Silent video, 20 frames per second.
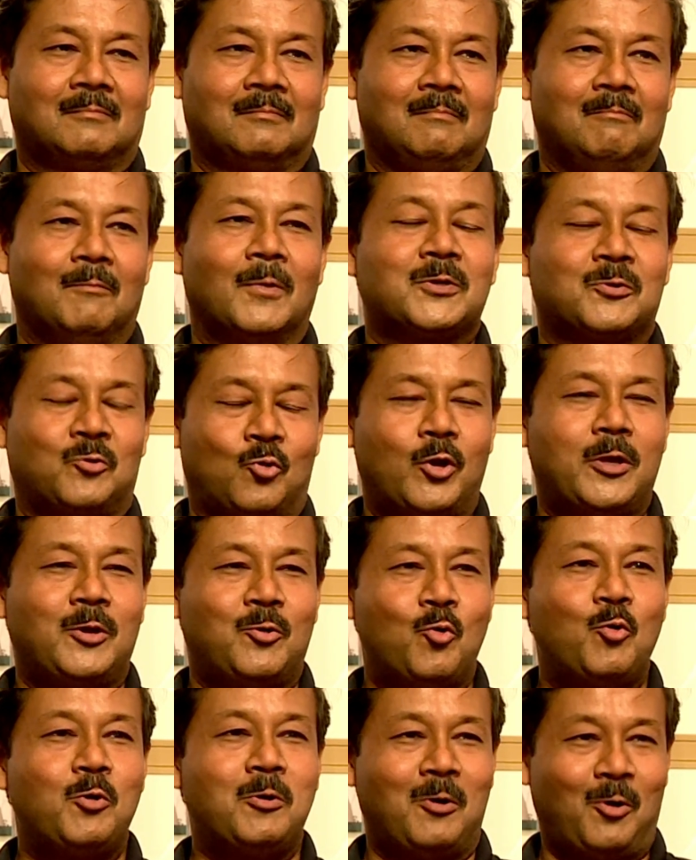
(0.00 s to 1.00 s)
But knowing
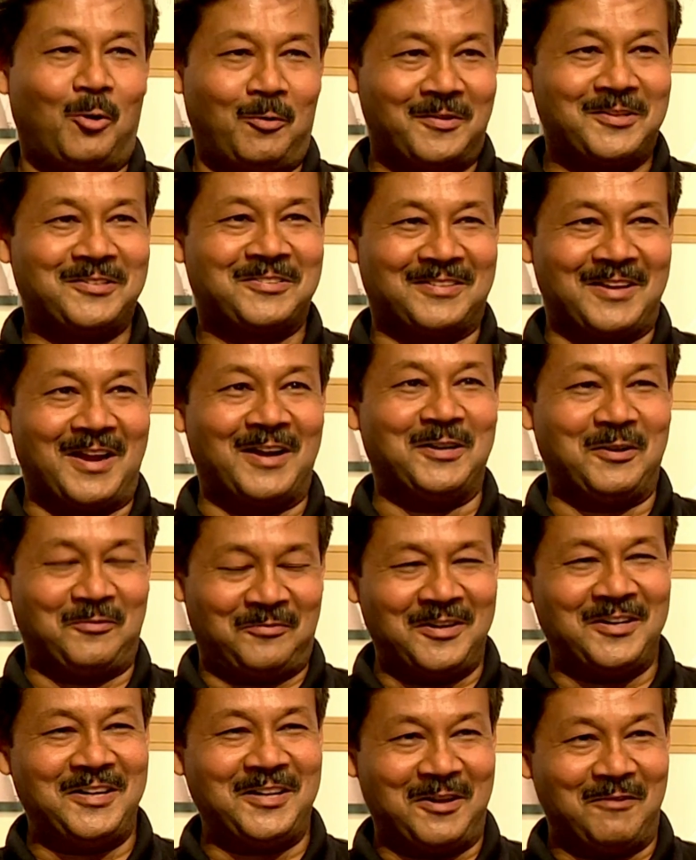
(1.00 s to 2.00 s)
you, you'll always
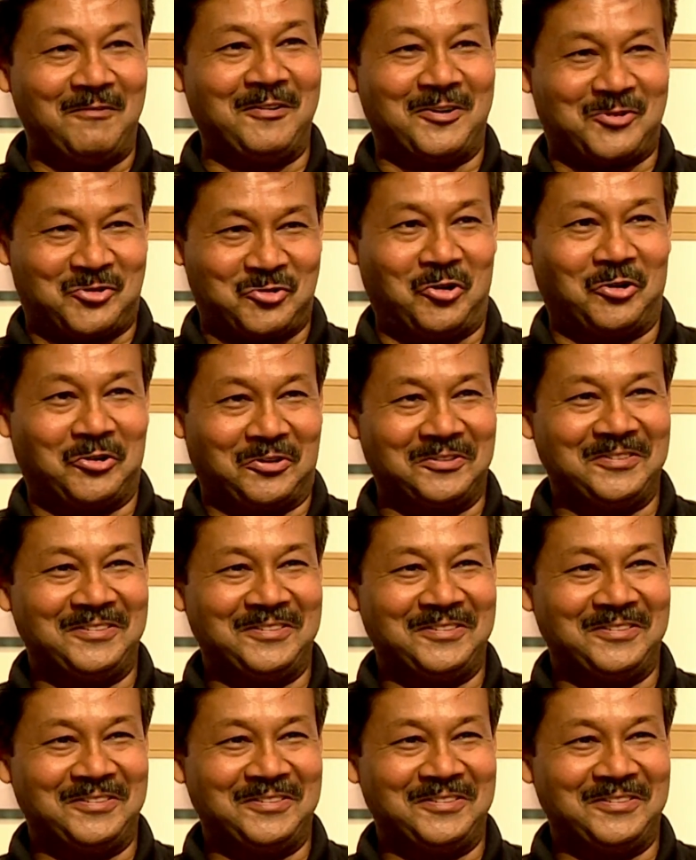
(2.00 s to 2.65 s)
definitely give it a shot.